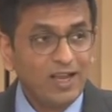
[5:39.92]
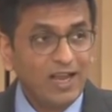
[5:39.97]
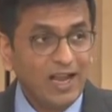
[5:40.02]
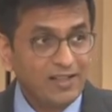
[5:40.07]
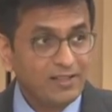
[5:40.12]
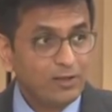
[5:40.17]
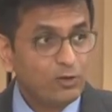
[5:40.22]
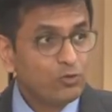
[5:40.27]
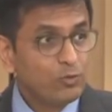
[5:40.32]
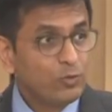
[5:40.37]

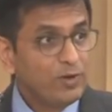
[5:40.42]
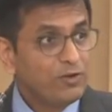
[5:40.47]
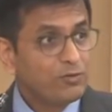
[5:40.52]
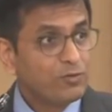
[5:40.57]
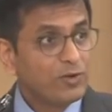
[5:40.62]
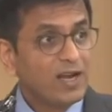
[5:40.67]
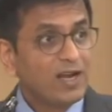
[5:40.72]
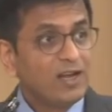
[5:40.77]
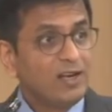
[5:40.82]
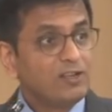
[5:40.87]
And the jury
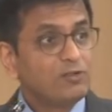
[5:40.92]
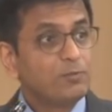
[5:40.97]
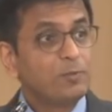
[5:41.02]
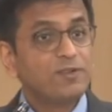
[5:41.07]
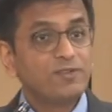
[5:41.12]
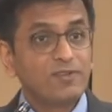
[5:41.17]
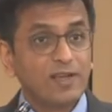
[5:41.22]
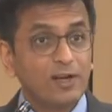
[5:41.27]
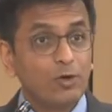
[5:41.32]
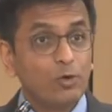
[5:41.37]
trial is
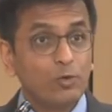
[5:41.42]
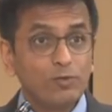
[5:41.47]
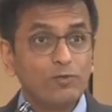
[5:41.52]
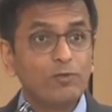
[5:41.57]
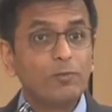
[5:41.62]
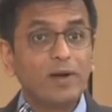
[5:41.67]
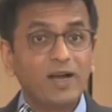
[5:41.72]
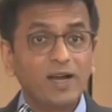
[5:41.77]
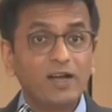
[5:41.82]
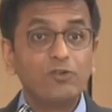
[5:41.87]
presided
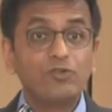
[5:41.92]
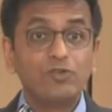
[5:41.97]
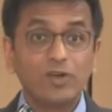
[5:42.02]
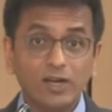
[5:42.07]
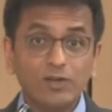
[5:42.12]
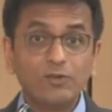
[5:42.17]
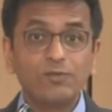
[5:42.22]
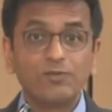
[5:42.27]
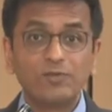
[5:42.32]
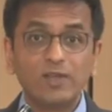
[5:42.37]
over by a
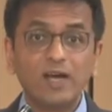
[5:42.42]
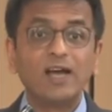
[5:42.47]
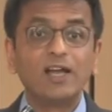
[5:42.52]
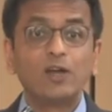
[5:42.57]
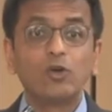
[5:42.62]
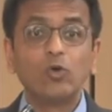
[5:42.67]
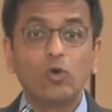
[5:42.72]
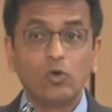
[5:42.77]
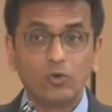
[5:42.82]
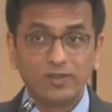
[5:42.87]
judge of the
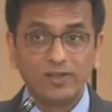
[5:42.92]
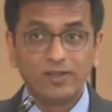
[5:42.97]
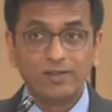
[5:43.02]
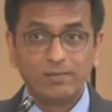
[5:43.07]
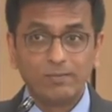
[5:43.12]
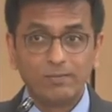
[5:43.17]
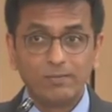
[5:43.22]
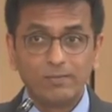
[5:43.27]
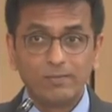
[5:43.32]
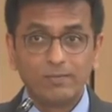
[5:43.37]
High Court. That
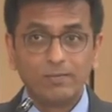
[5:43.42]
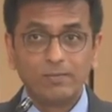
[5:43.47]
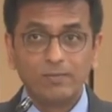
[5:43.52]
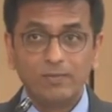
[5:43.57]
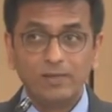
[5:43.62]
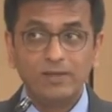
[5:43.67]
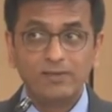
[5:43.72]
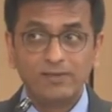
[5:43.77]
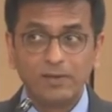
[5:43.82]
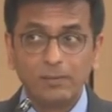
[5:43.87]

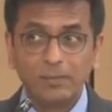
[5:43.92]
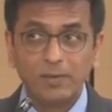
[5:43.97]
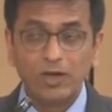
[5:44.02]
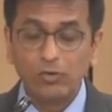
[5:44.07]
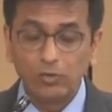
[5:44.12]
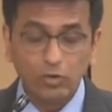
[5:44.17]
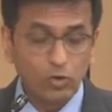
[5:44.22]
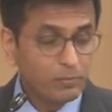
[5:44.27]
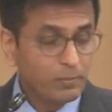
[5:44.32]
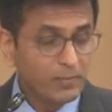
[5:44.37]
these are
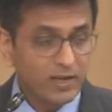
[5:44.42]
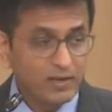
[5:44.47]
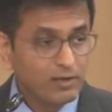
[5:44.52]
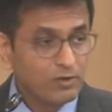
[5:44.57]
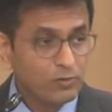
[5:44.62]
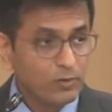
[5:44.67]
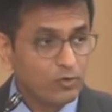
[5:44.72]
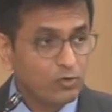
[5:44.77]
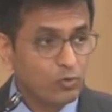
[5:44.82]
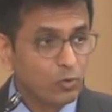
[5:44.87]
ma- not
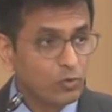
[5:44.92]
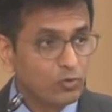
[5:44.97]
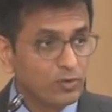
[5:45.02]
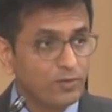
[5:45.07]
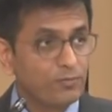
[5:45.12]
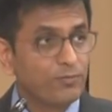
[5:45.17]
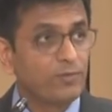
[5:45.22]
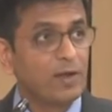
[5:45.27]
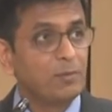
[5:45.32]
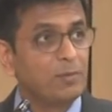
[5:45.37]
matters which go to
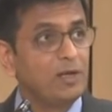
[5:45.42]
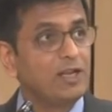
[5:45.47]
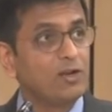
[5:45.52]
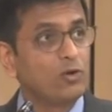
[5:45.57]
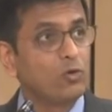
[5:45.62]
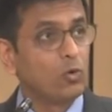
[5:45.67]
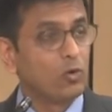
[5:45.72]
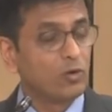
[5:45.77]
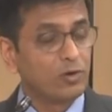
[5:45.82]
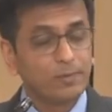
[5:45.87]
the family
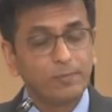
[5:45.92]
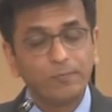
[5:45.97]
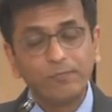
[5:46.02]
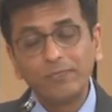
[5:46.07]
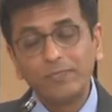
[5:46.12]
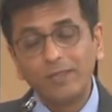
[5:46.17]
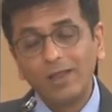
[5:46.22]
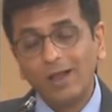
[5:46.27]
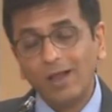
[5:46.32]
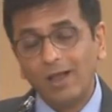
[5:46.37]
court.
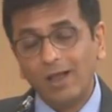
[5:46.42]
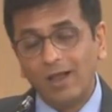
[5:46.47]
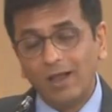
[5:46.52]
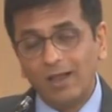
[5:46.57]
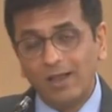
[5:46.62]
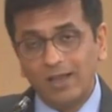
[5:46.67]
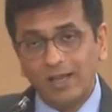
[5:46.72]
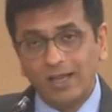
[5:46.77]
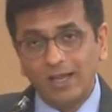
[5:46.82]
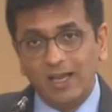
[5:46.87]

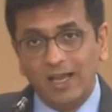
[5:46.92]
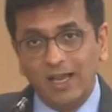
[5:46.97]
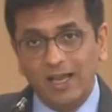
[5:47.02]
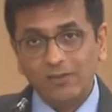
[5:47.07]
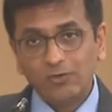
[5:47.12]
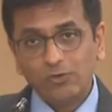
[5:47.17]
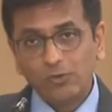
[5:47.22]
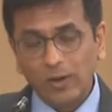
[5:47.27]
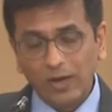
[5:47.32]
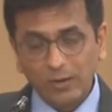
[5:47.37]

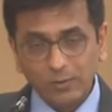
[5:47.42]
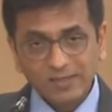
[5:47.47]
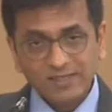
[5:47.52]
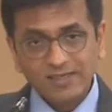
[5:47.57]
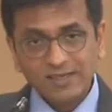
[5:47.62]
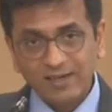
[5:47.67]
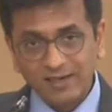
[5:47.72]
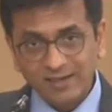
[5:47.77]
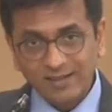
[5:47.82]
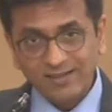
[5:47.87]
And so I was
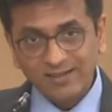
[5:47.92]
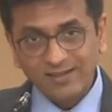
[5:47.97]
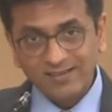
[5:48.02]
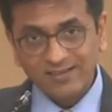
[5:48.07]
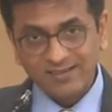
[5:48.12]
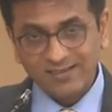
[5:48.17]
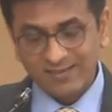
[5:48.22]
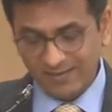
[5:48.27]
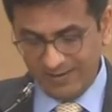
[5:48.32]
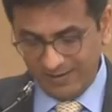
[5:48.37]
hearing
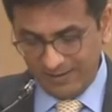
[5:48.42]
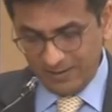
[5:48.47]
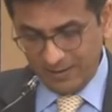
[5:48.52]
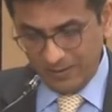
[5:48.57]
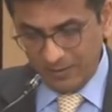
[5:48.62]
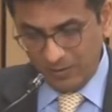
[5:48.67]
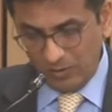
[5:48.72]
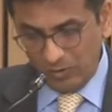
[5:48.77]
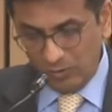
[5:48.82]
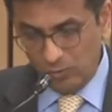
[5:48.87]
this
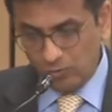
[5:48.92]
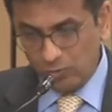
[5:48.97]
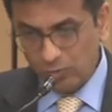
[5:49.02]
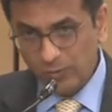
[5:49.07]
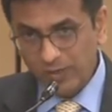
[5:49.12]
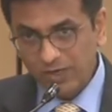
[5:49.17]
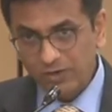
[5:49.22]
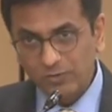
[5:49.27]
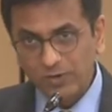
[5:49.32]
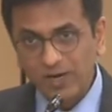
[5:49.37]
uh,
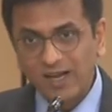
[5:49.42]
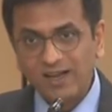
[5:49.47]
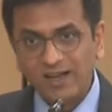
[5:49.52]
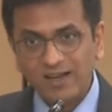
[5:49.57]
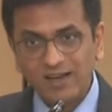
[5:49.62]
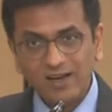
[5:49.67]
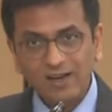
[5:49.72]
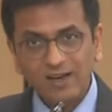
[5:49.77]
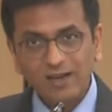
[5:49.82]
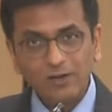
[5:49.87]
jury
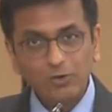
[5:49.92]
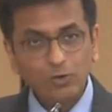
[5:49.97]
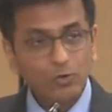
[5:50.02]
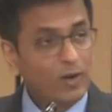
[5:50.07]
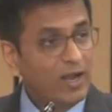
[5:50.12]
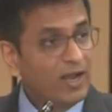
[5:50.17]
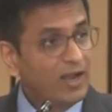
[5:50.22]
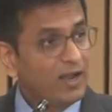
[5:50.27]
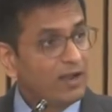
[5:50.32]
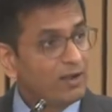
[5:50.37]
trial.
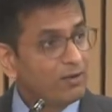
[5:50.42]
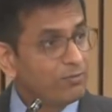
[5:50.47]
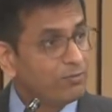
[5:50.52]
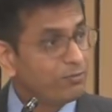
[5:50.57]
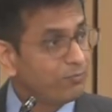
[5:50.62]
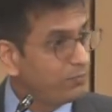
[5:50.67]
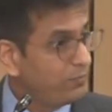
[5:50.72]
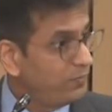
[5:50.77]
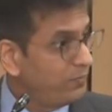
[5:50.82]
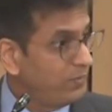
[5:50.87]
You
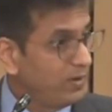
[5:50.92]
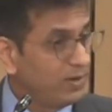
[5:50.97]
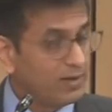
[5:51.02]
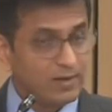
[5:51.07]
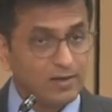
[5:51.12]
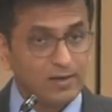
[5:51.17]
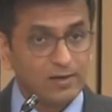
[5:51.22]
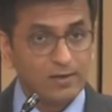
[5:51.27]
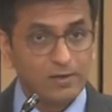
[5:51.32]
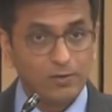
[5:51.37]
have
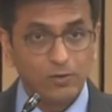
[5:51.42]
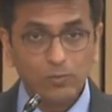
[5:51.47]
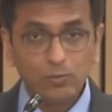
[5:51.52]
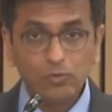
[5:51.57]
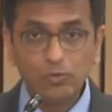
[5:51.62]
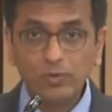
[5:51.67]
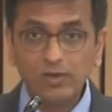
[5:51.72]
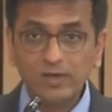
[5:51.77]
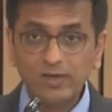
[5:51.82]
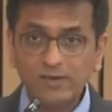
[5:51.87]
uh,
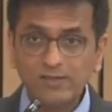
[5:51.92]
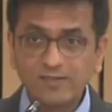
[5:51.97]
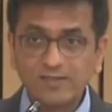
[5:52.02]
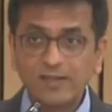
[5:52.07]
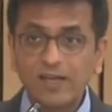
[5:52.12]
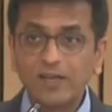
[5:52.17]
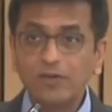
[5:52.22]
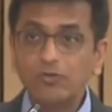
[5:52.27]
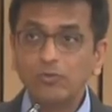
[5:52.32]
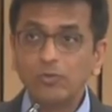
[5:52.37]
jurors,
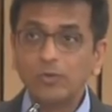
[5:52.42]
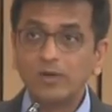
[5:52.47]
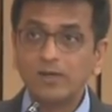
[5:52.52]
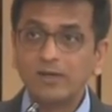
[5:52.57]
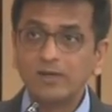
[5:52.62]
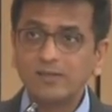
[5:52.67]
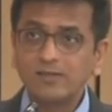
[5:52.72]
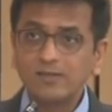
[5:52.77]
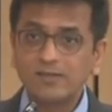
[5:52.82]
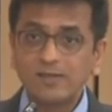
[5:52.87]
nine
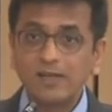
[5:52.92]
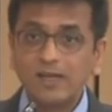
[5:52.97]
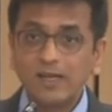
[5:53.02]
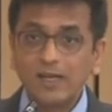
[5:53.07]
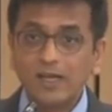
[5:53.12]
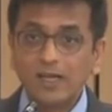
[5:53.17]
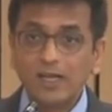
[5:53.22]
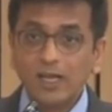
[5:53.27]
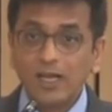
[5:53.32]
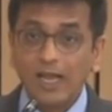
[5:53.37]
jurors,
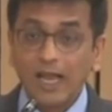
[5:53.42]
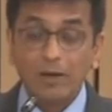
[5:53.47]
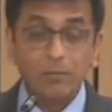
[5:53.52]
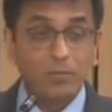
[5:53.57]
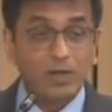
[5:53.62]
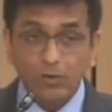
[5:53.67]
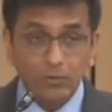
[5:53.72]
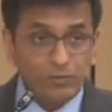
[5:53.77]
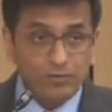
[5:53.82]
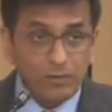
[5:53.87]
and
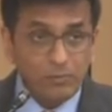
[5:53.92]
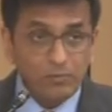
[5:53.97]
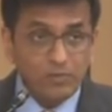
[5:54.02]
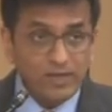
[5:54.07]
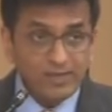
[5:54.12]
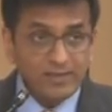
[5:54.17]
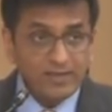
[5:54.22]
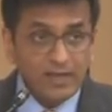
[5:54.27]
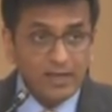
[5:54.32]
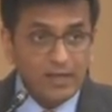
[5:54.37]
many of them
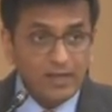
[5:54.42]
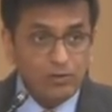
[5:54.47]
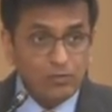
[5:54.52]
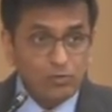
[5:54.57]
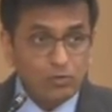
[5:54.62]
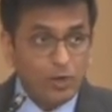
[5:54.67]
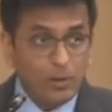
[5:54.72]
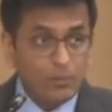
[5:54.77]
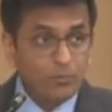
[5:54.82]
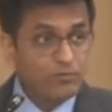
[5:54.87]
take their
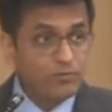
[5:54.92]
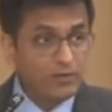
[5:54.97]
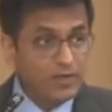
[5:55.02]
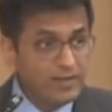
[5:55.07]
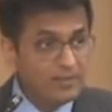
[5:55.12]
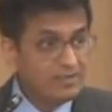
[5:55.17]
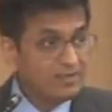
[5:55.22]
jobs very